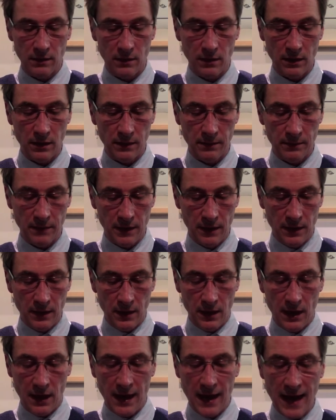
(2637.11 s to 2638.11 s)
I
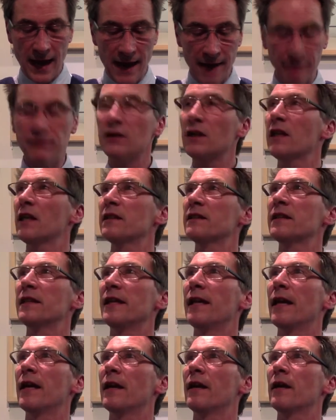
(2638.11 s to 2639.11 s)
haven't cut it
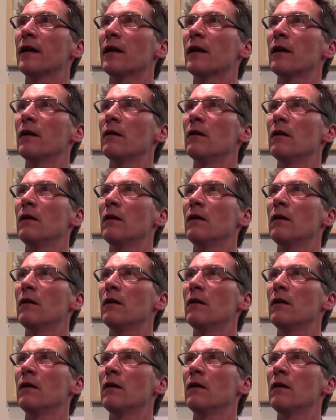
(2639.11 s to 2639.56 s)
yet, and I go.